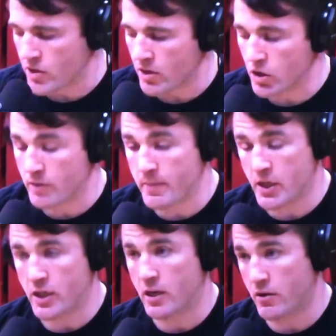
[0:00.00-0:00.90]
called
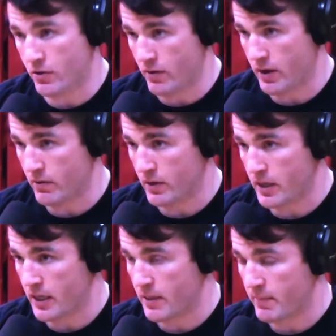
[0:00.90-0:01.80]
Submission Underground.
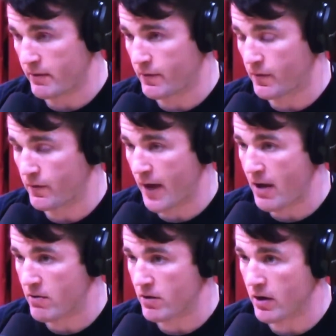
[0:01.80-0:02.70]
It can be
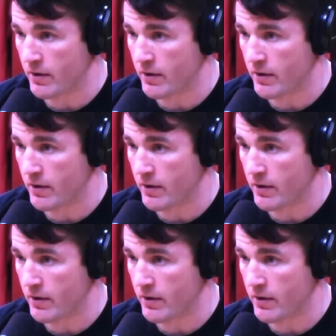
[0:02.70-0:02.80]
found at